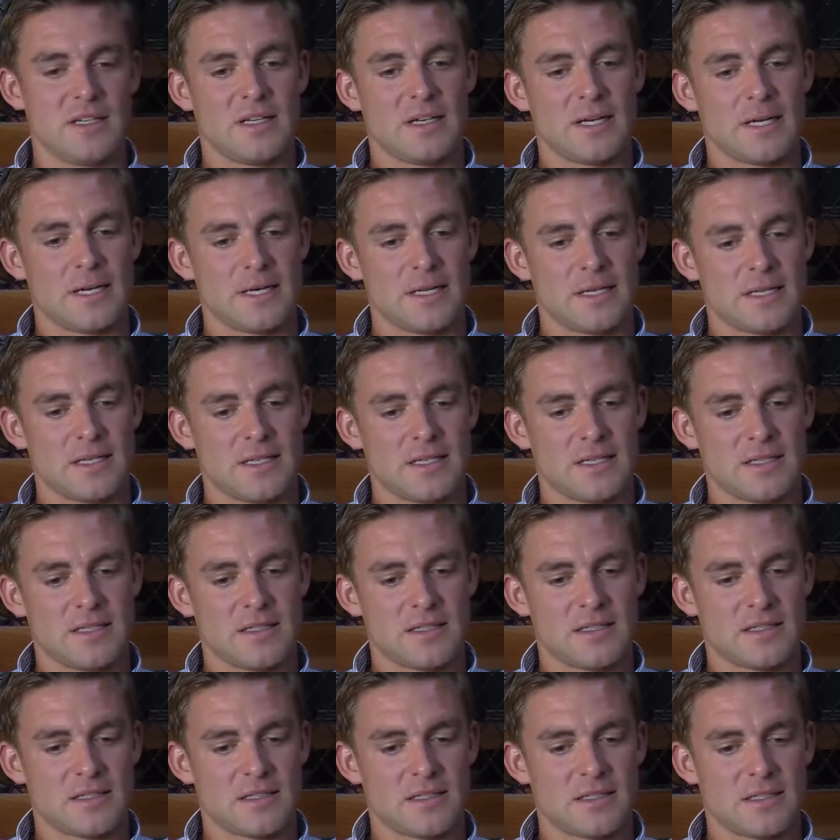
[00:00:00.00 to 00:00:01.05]

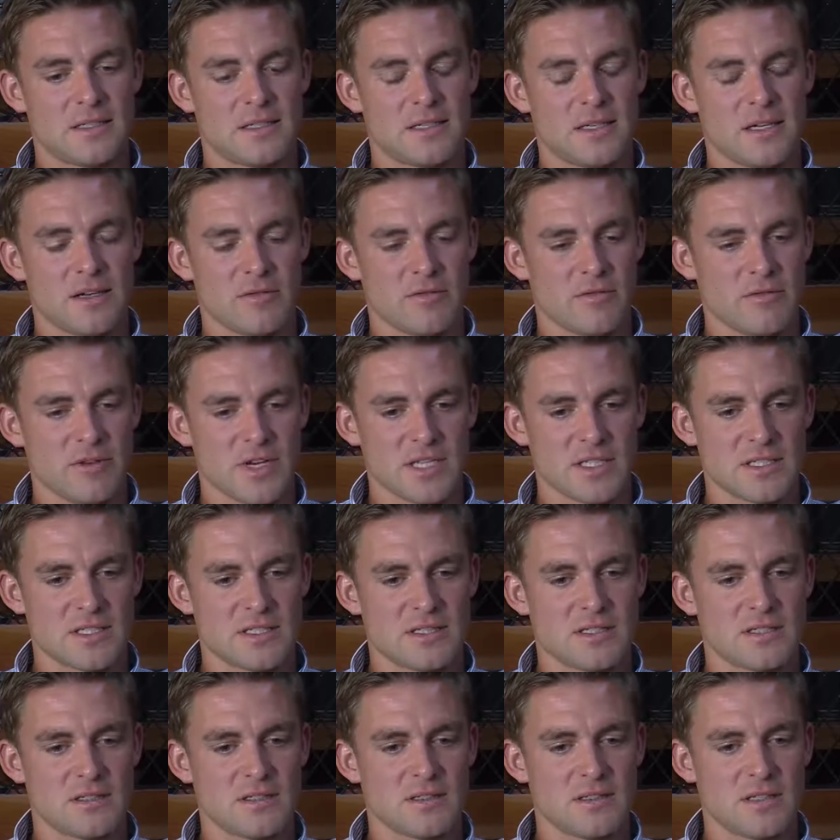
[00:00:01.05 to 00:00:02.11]
I've
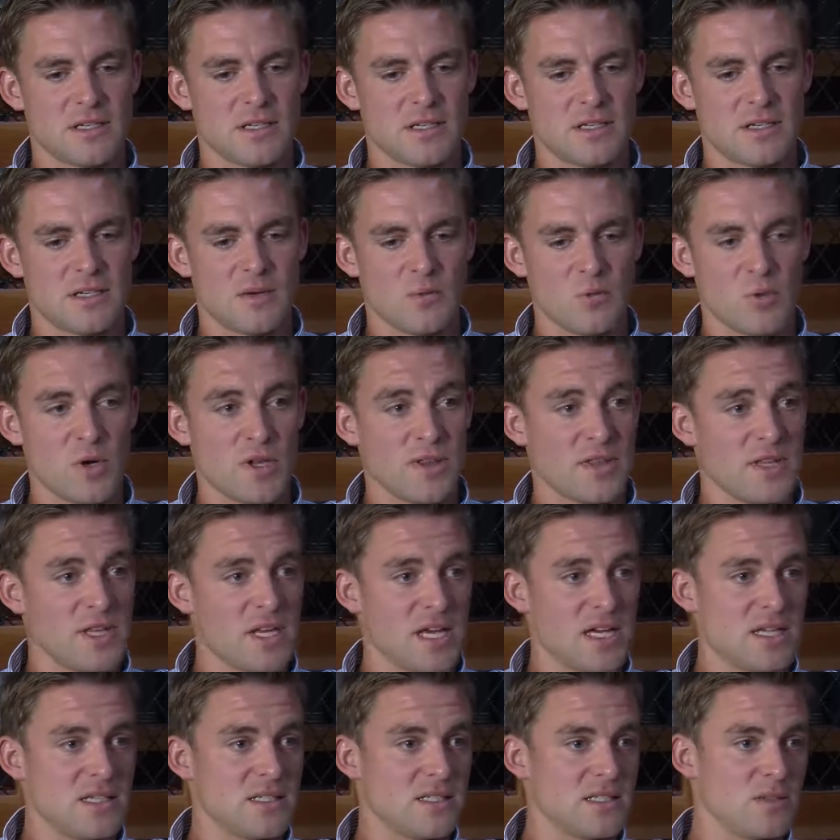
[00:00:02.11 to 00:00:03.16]
raced and won the
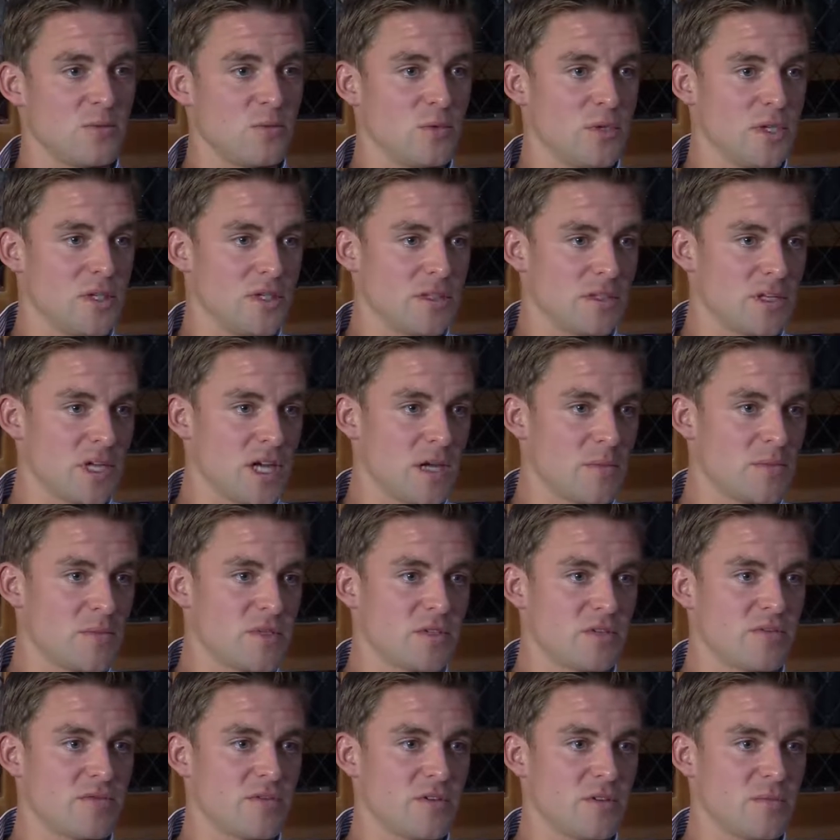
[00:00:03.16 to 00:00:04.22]
8 at World
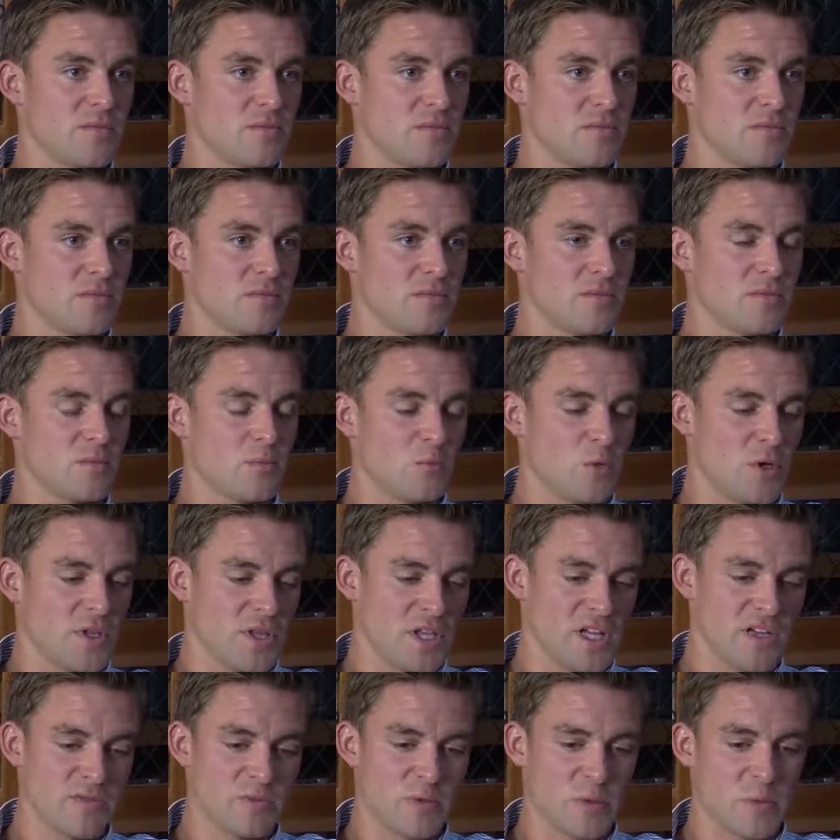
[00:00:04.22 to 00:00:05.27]
Cups, from one
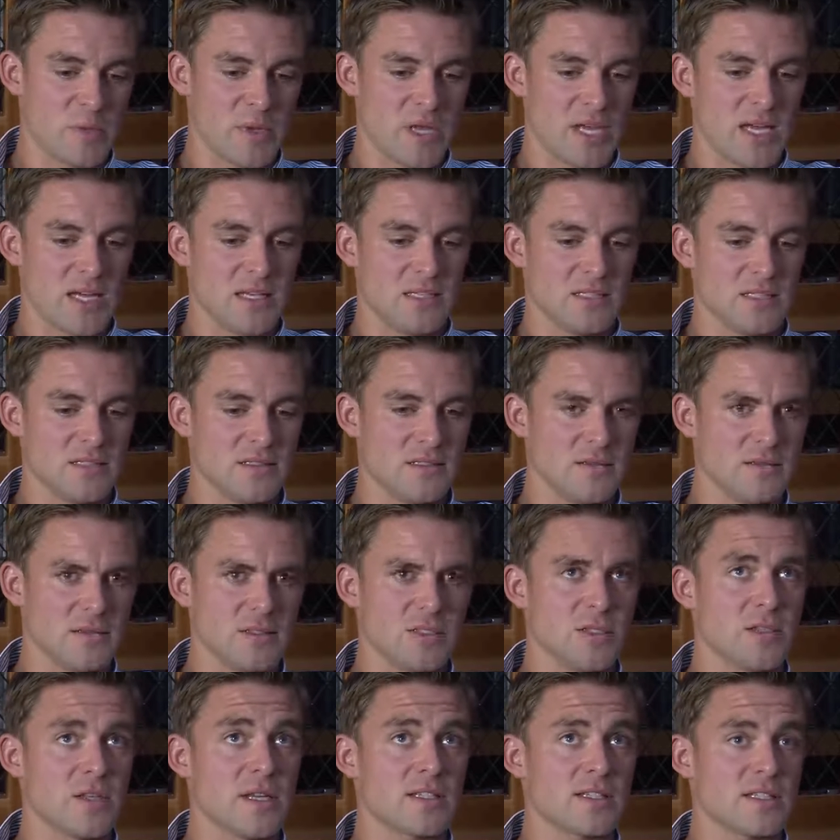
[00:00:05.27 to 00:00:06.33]
that I prepared in
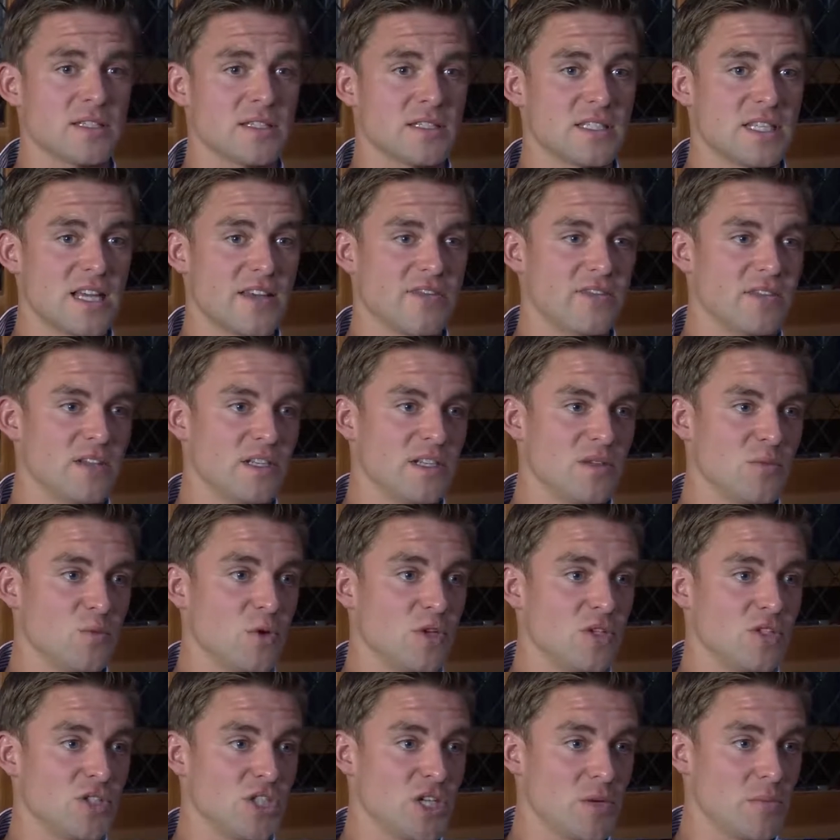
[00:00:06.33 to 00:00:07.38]
2007 and
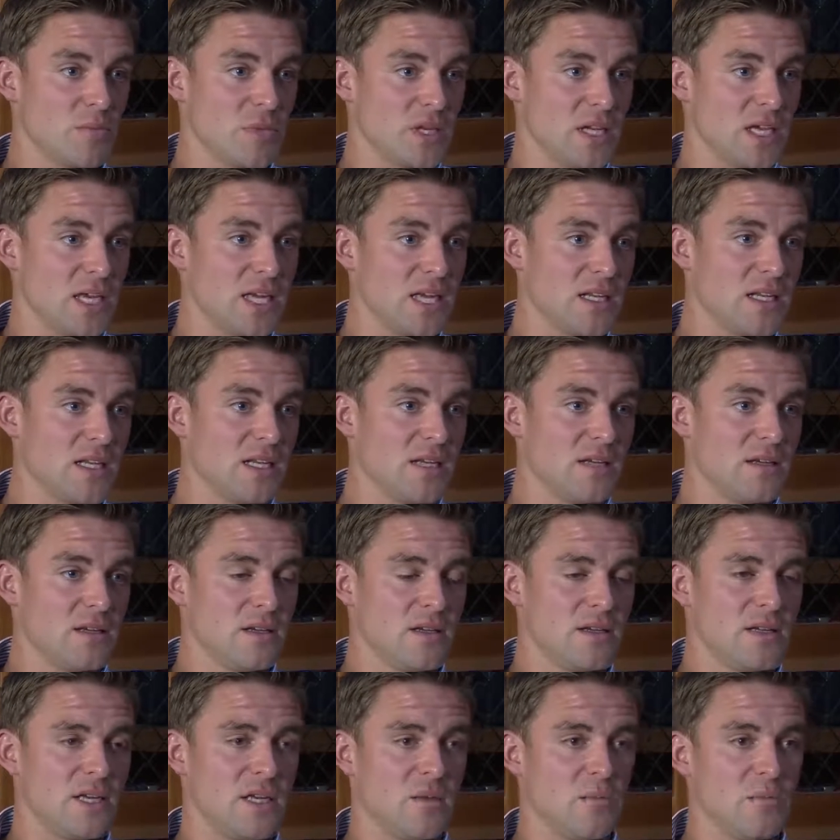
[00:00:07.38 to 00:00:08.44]
one jumping in
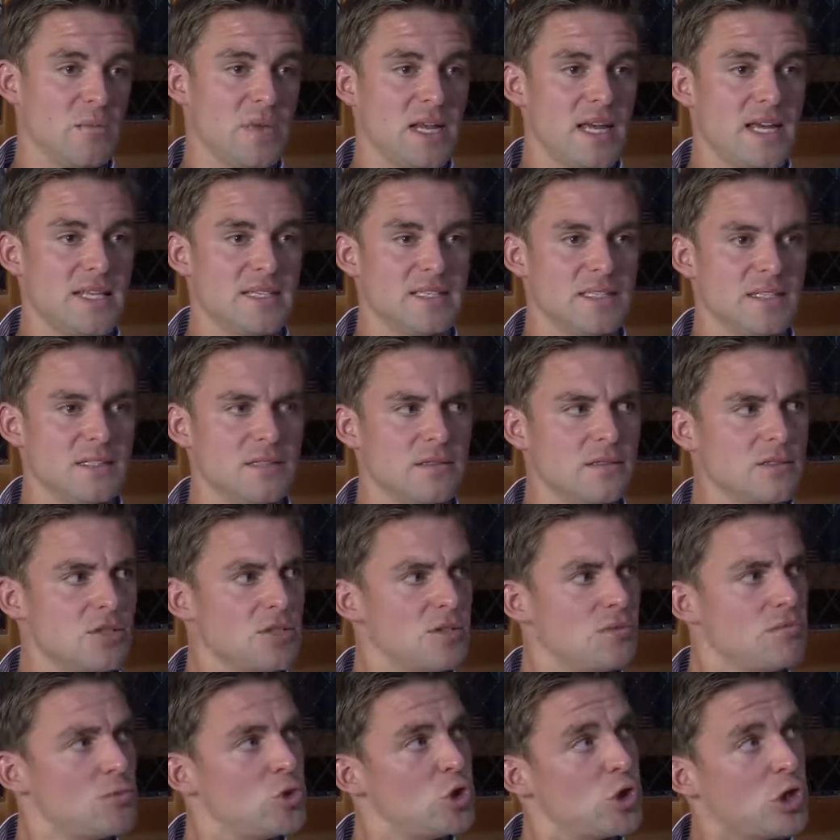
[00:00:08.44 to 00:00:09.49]
Bled in
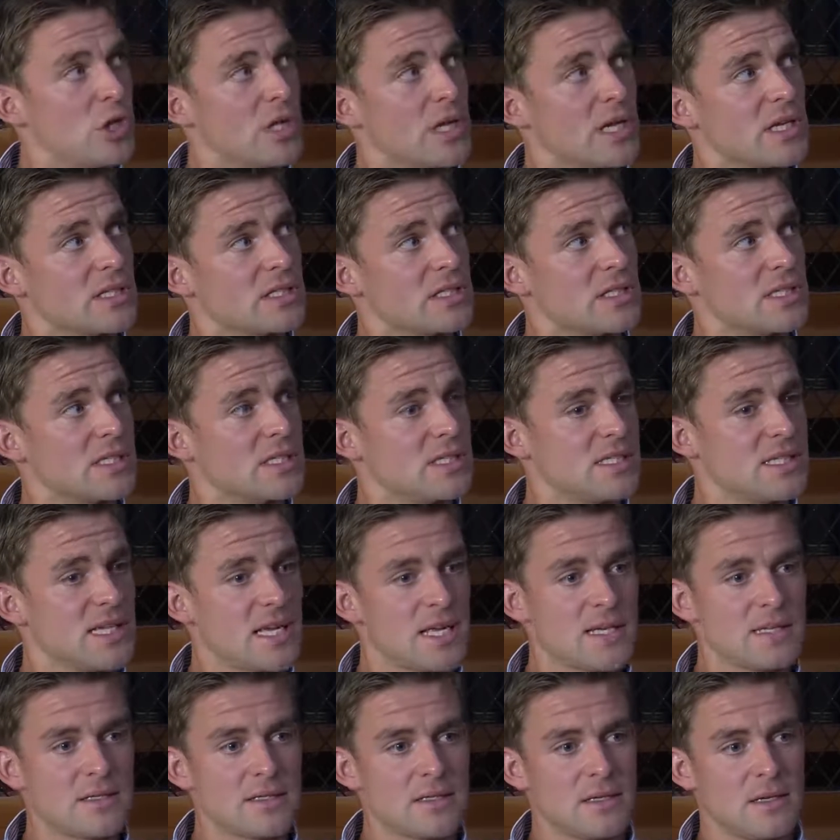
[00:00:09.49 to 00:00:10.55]

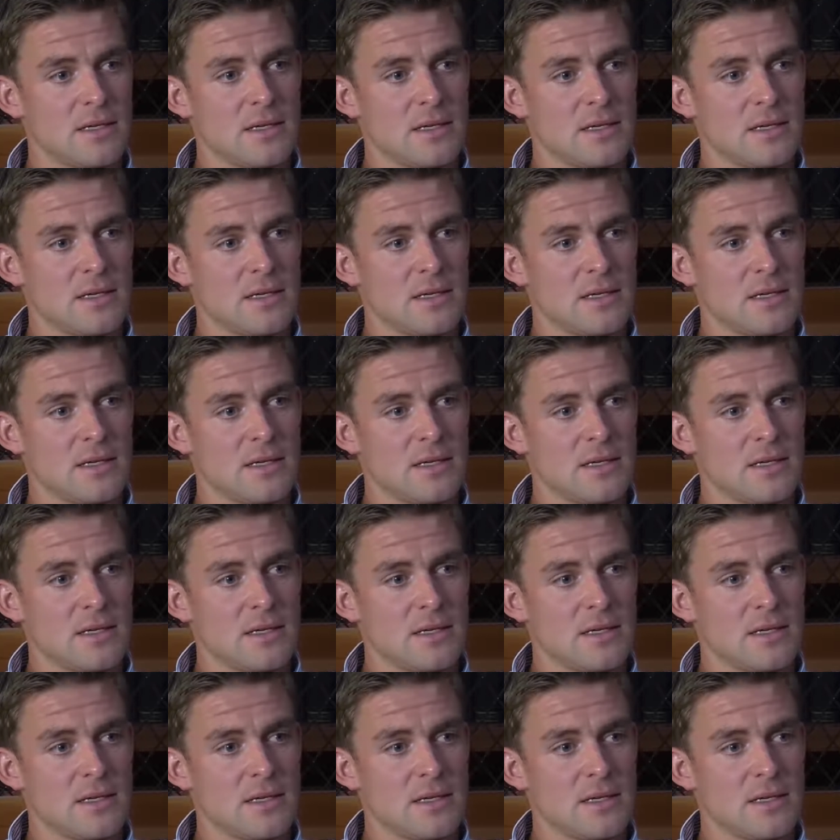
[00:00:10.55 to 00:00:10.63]
2010.